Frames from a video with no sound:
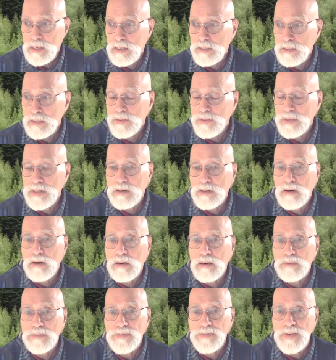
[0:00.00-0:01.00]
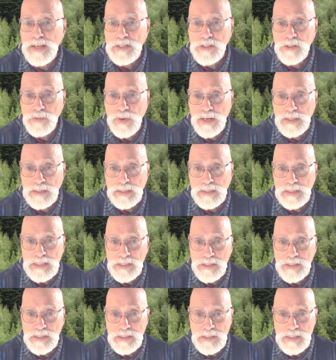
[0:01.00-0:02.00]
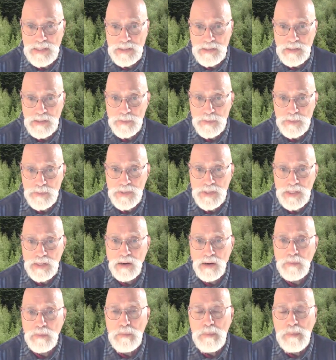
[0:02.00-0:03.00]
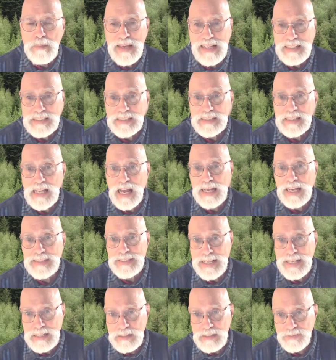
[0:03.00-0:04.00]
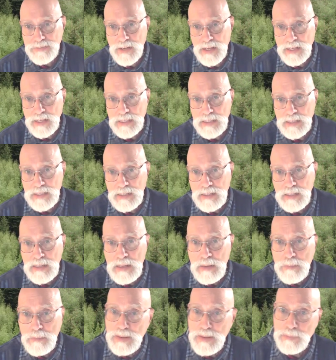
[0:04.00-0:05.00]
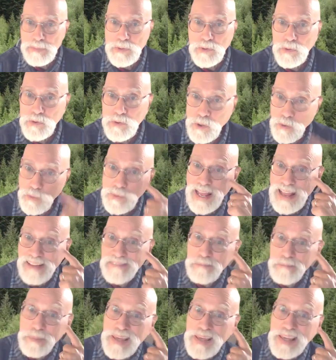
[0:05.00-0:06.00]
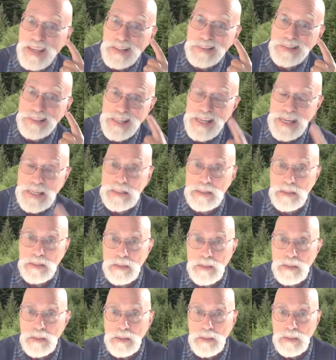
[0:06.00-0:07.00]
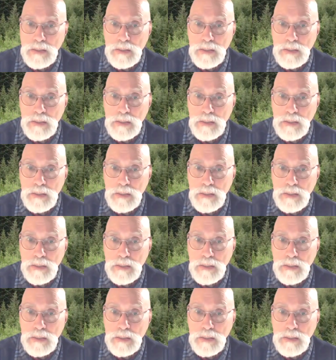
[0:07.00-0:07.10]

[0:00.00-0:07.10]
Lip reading: There are facial recognition systems that are misidentifying people who don't have pink skin,